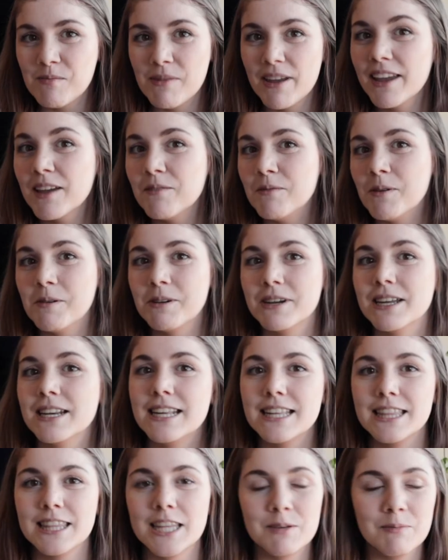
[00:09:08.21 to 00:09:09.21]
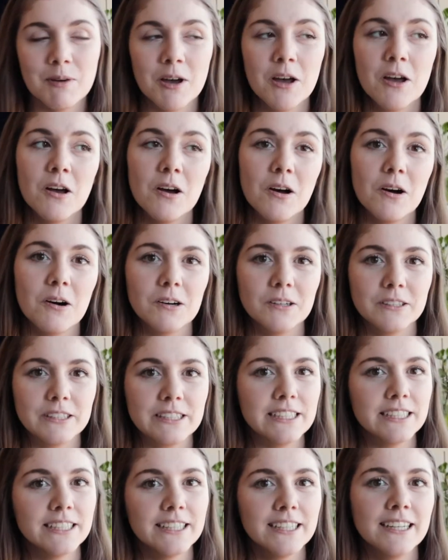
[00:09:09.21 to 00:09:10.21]
make, and maybe we can eat them all
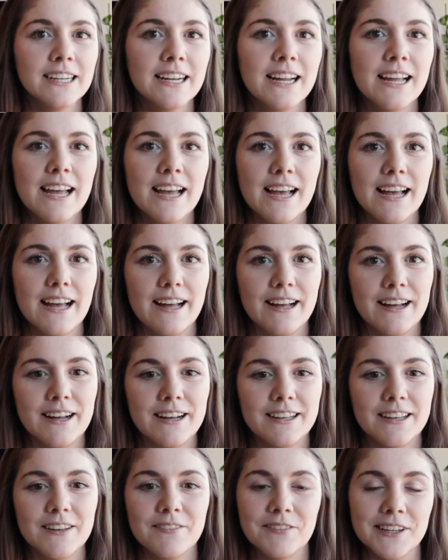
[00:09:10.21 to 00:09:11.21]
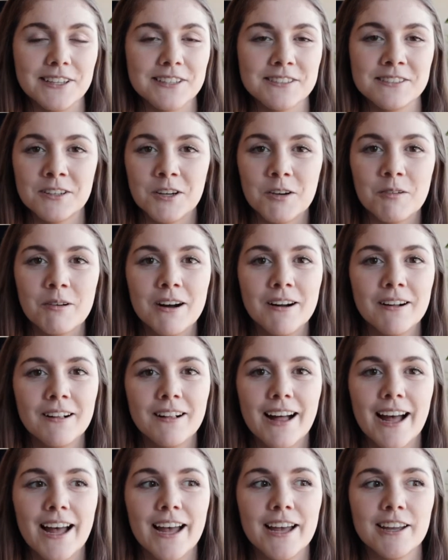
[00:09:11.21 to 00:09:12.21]
year. If that doesn't go well,
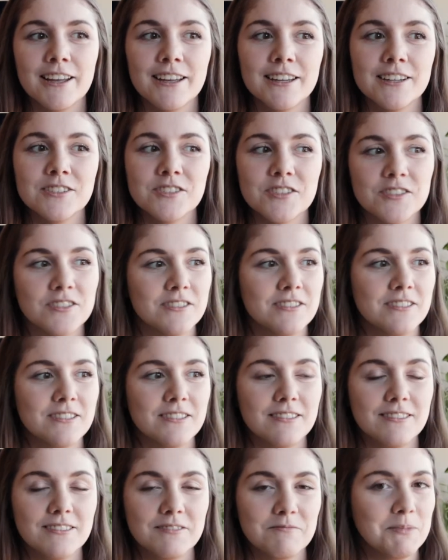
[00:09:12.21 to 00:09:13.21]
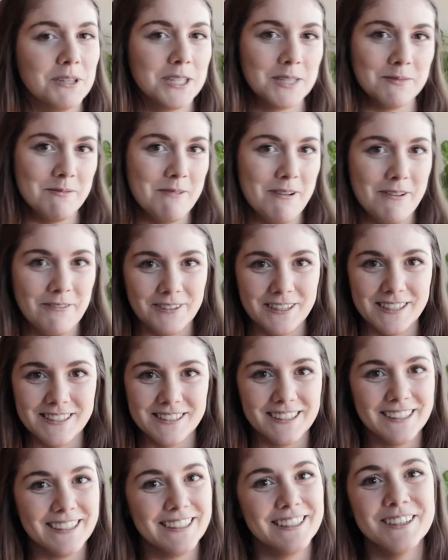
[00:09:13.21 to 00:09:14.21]
I can just put them in my
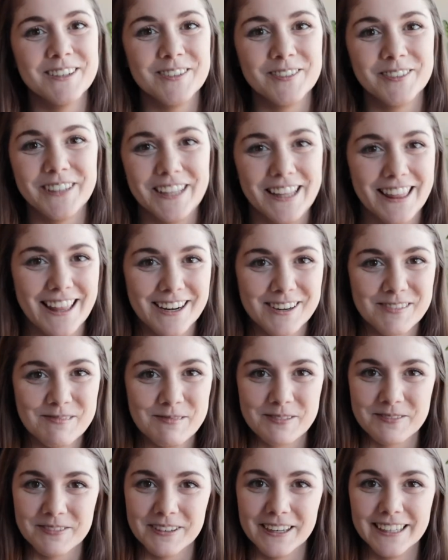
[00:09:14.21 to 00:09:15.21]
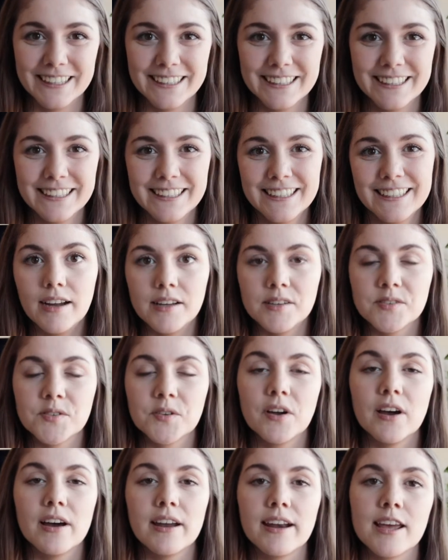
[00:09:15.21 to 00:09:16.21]
freezer and hopefully that will be fine. I also
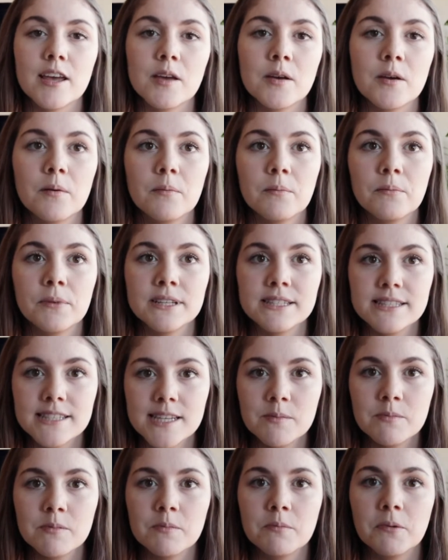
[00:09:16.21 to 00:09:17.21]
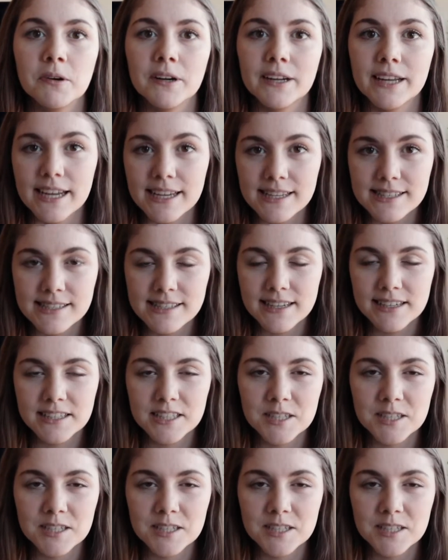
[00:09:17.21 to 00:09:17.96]
got a Principe Borghese